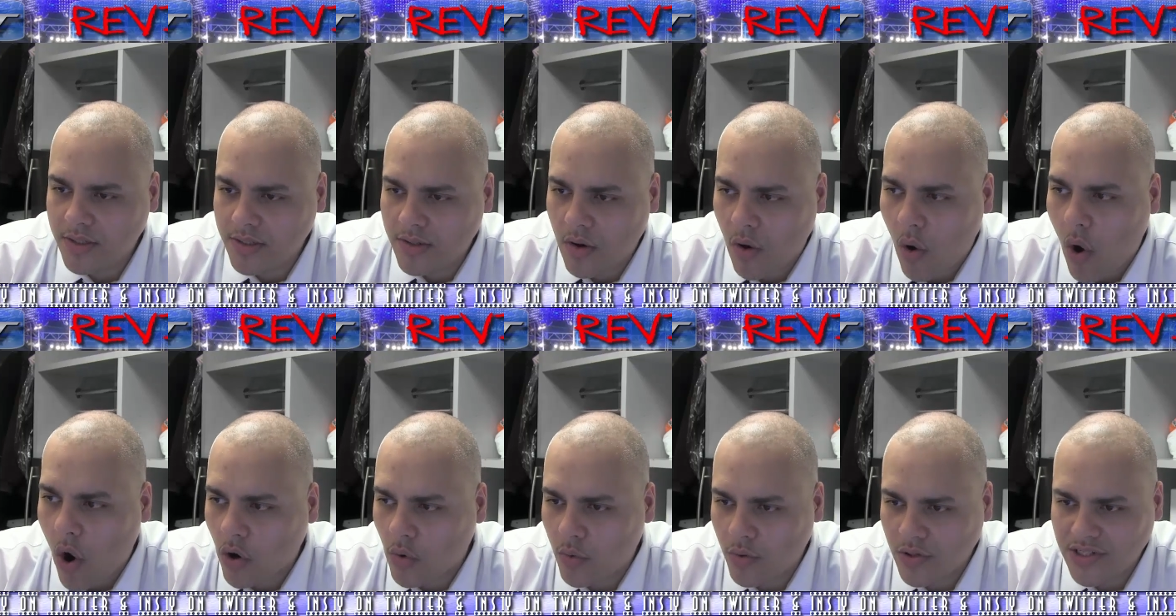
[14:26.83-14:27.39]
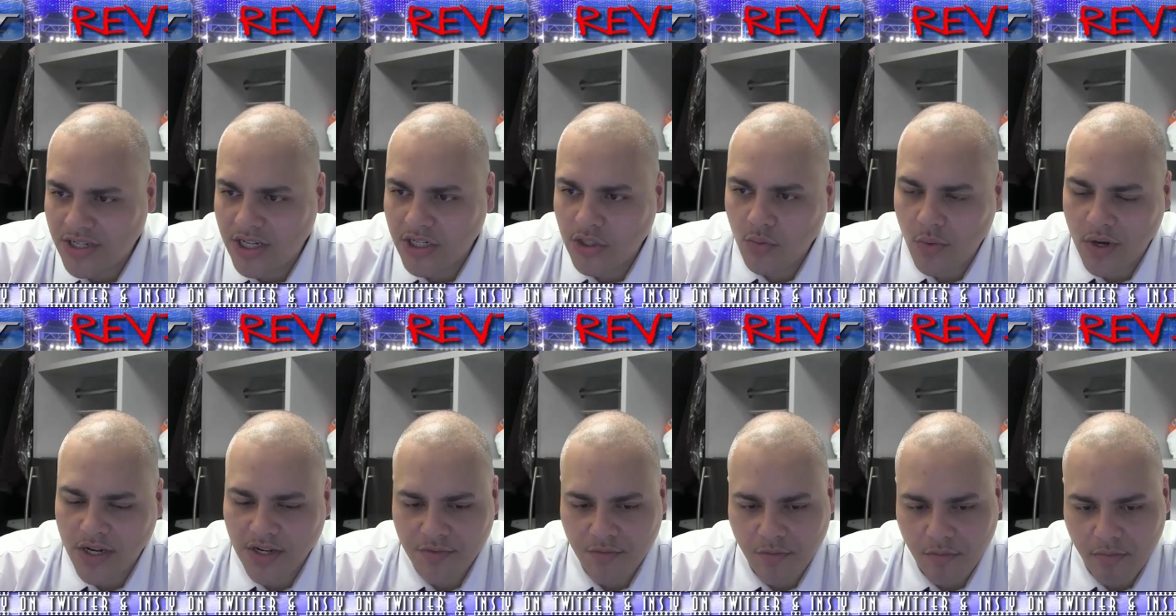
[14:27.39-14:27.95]
awkward
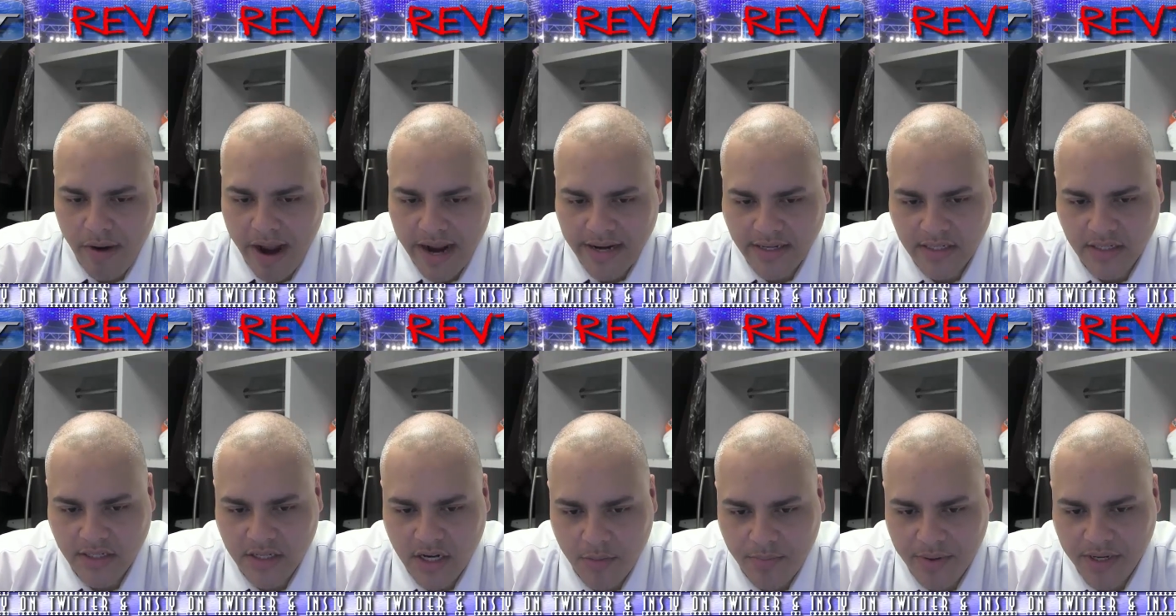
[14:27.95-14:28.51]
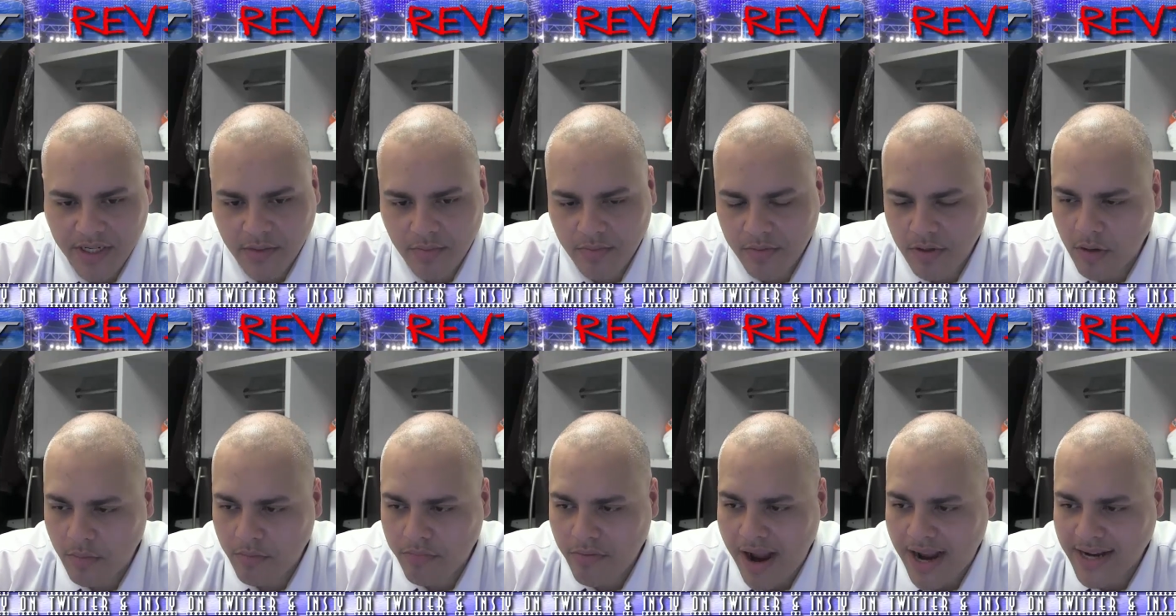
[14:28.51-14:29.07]
situation for Braxton Sutter, because,
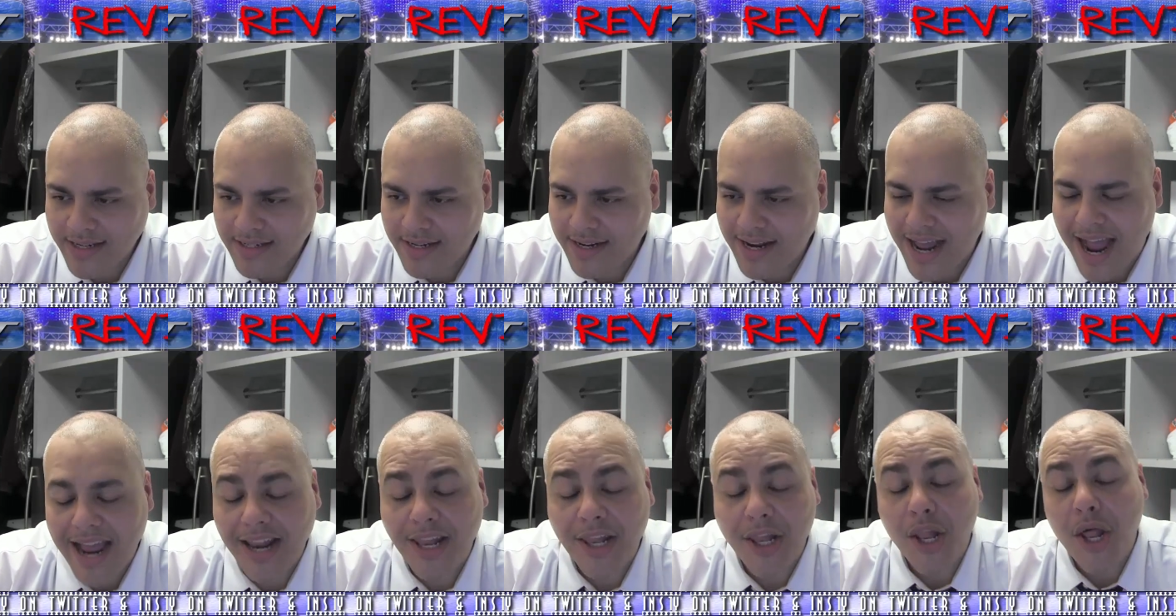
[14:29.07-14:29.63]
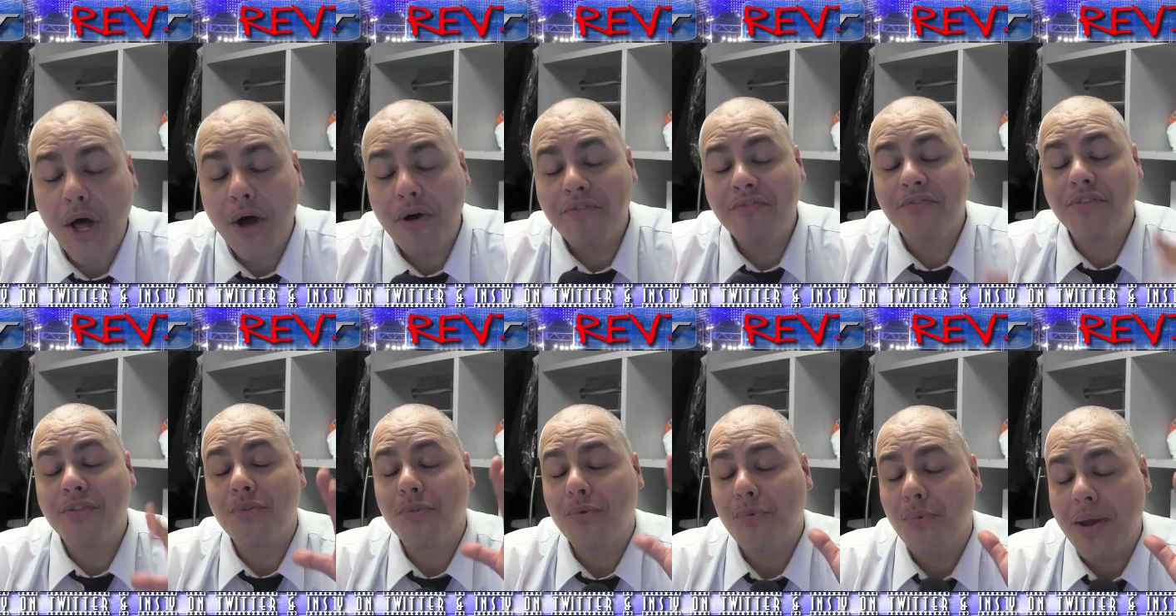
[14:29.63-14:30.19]
Braxton, I
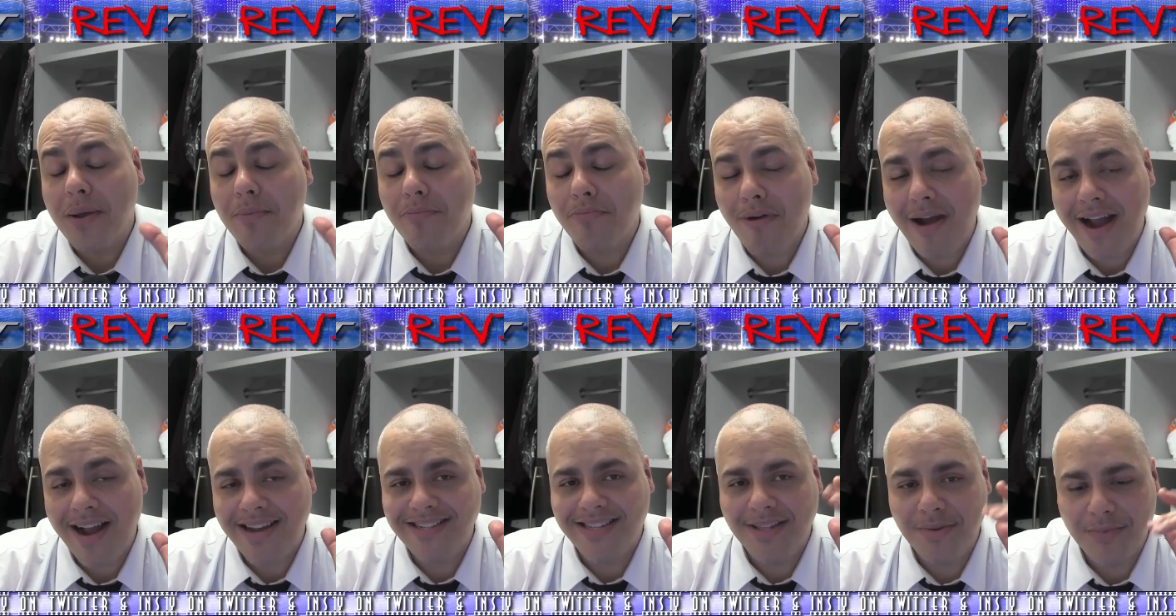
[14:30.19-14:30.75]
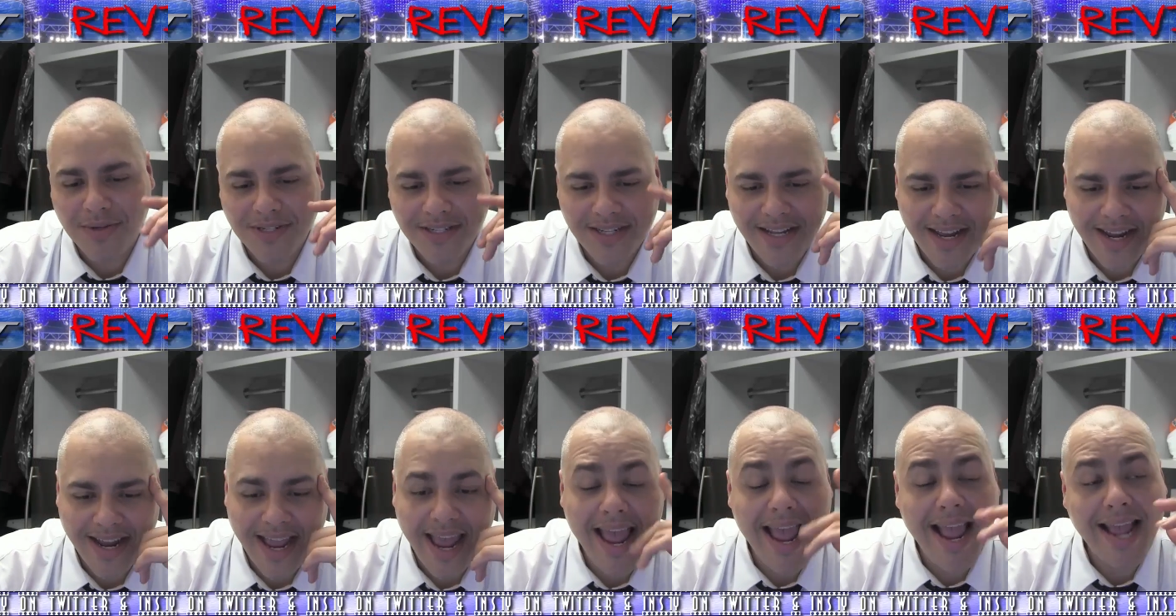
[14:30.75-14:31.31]
love the way Braxton was
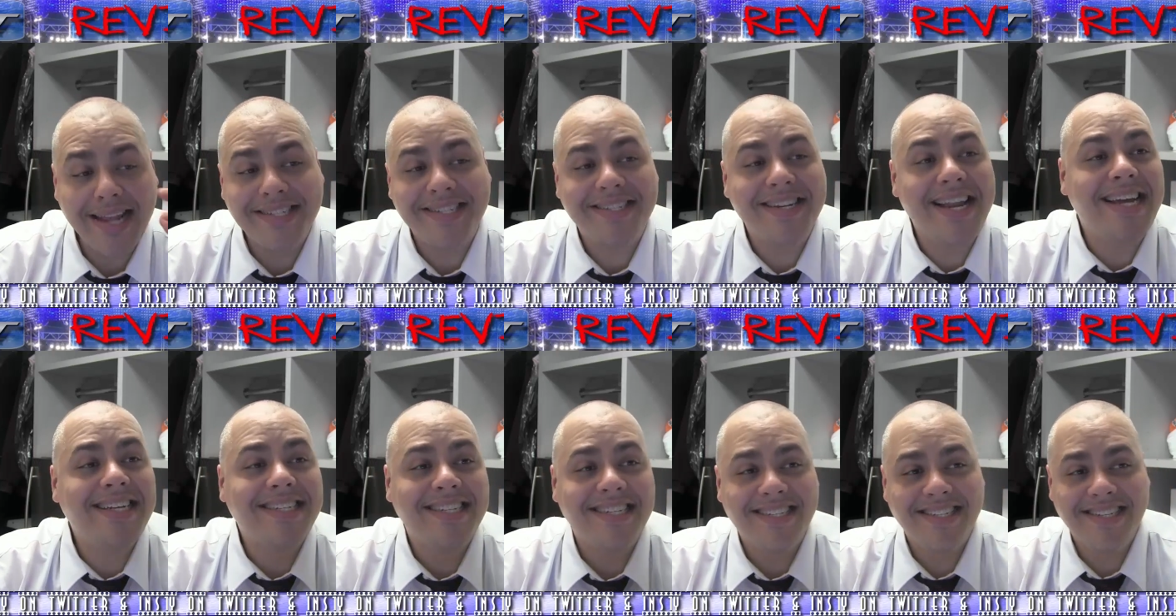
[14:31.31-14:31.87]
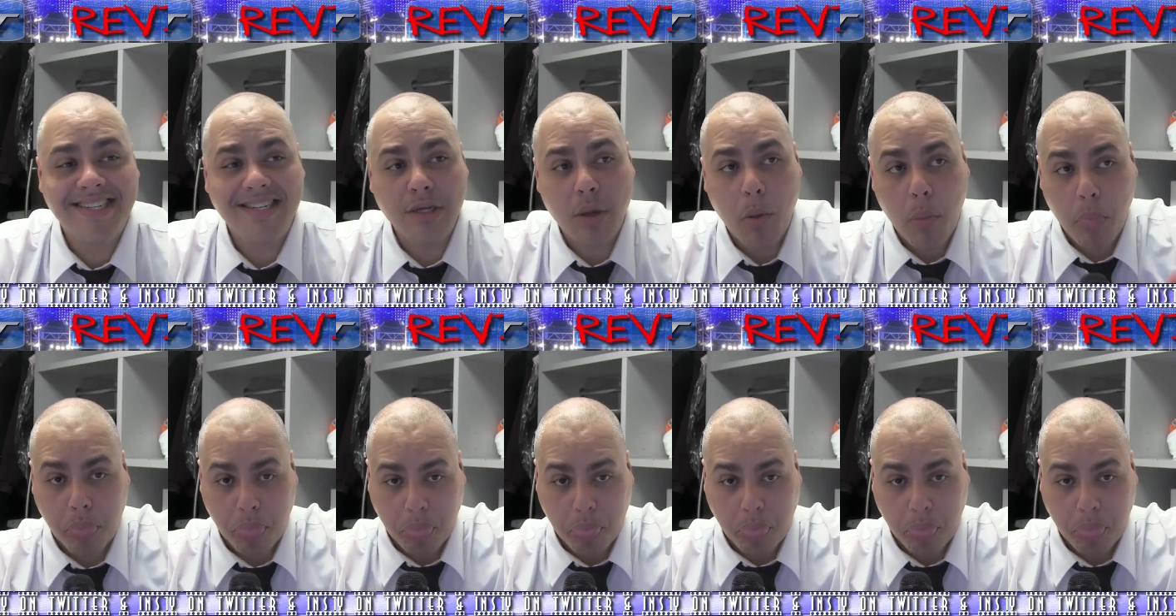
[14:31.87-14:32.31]
like, hey, it's nice to see you.